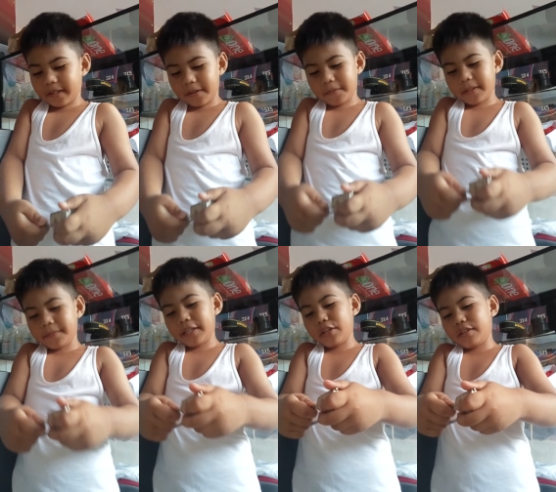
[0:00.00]
with
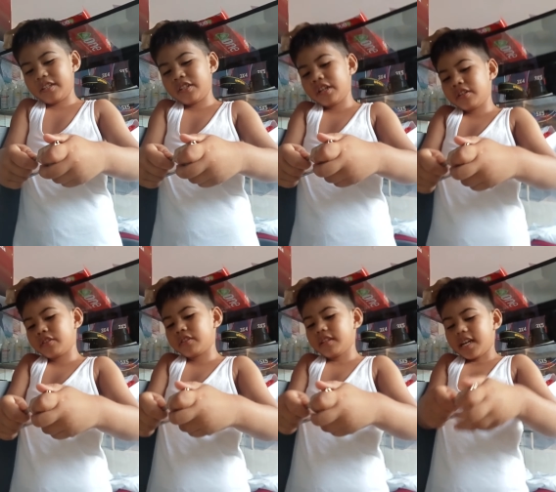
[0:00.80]
my YouTube
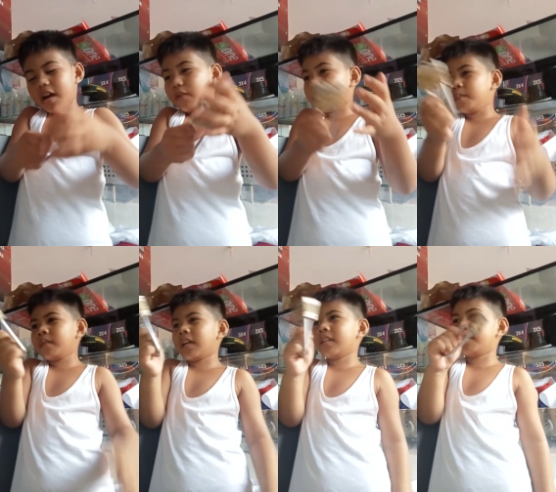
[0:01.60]
channel.
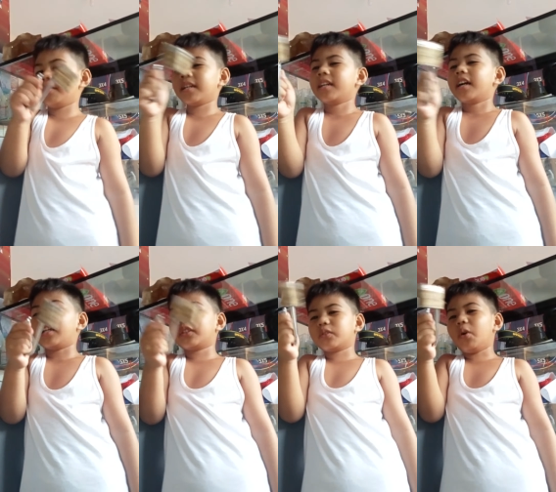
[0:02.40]
I'm gonna make
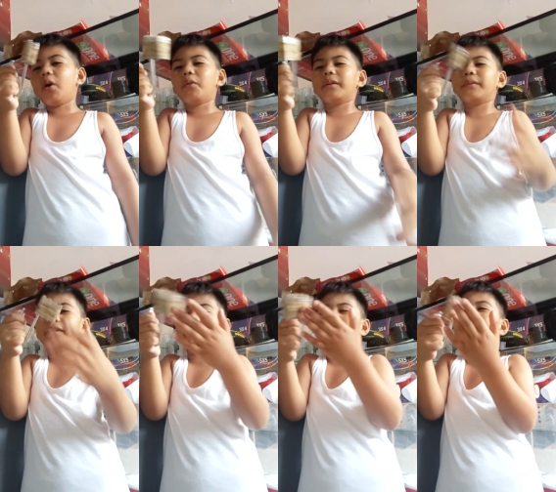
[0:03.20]
a story with a